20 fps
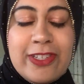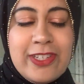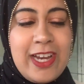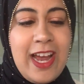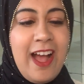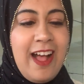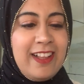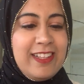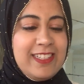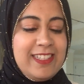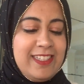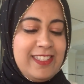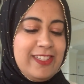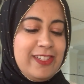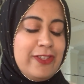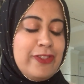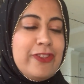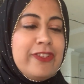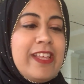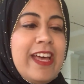challenge.
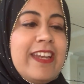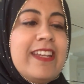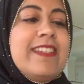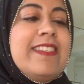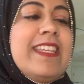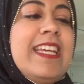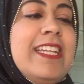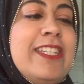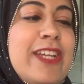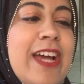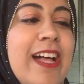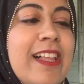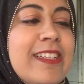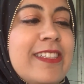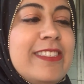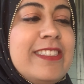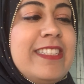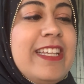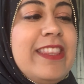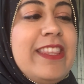So that is a
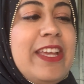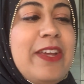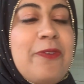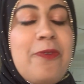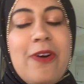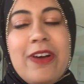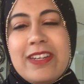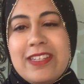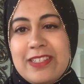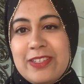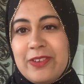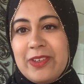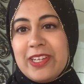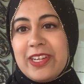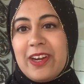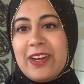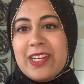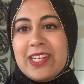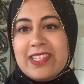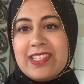challenge that they want to
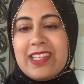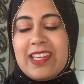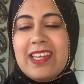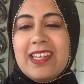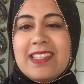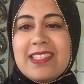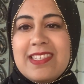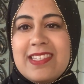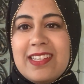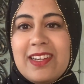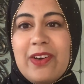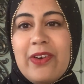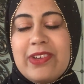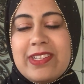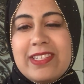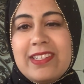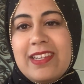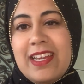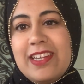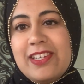encourage the kids to go
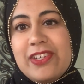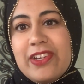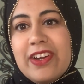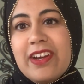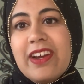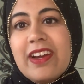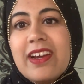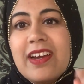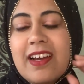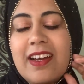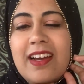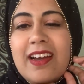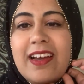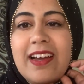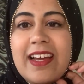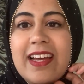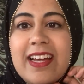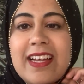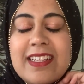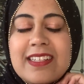into nature
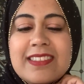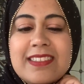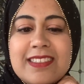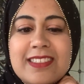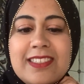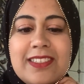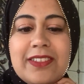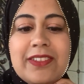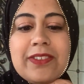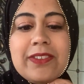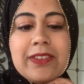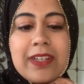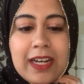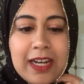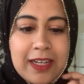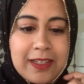and to